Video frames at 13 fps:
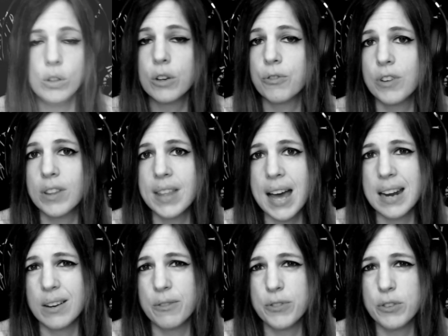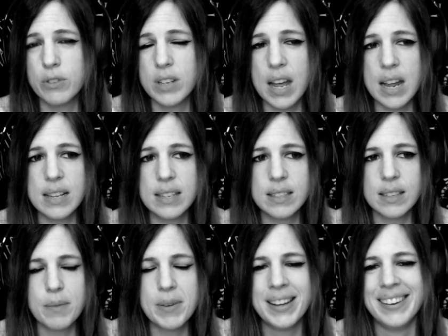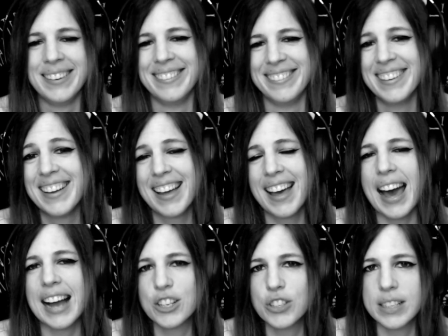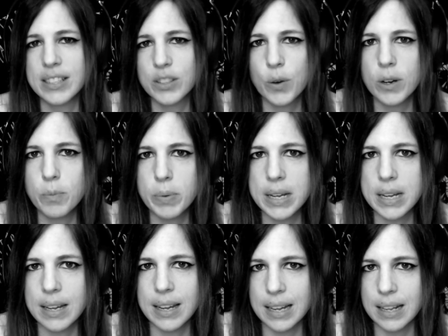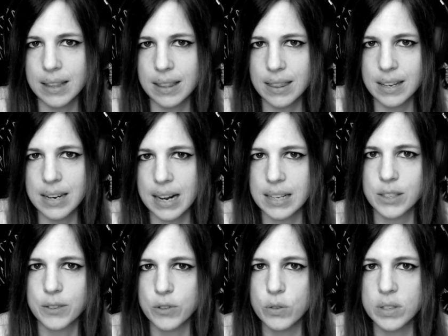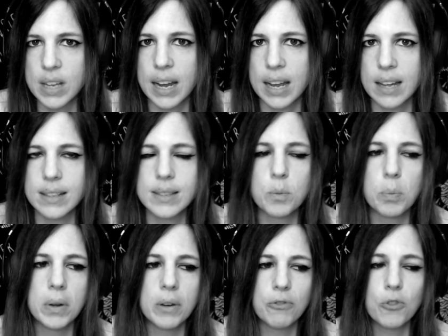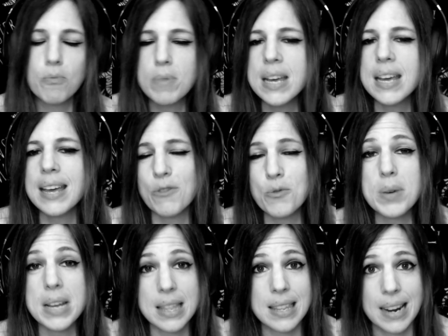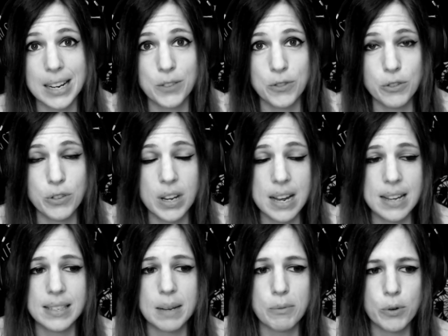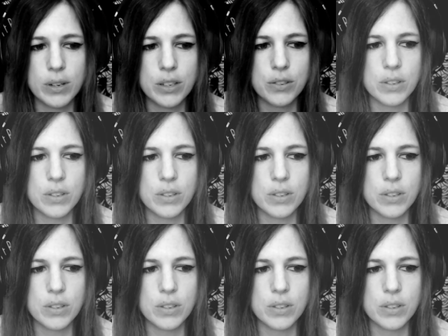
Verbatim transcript: look for that in a few days. I mean... Actually, it's going to be in the next few seconds, but for me, it will be in the next few days. I'm going to